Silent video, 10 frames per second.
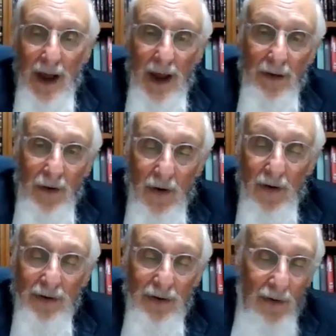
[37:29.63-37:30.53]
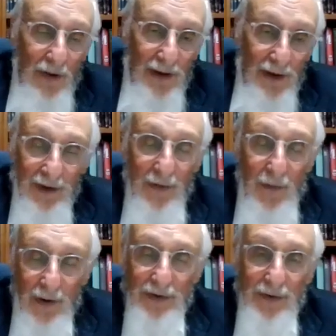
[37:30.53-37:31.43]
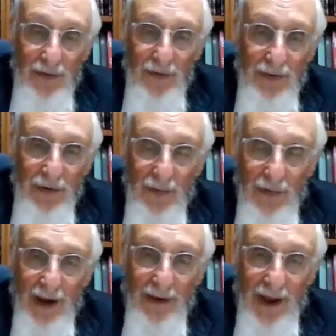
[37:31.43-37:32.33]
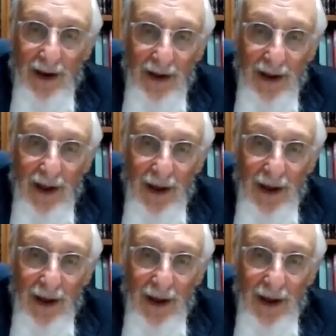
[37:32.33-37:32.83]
And Korach's whole idea was to create that